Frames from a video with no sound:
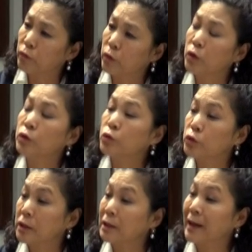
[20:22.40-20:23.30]
for
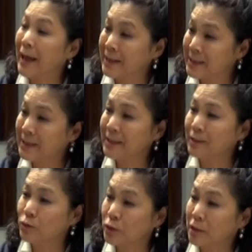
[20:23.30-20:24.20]

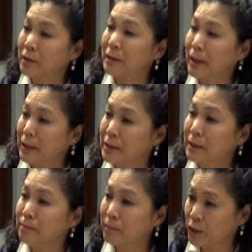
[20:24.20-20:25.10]

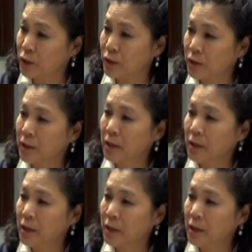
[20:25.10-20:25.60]
2018-2019 budget,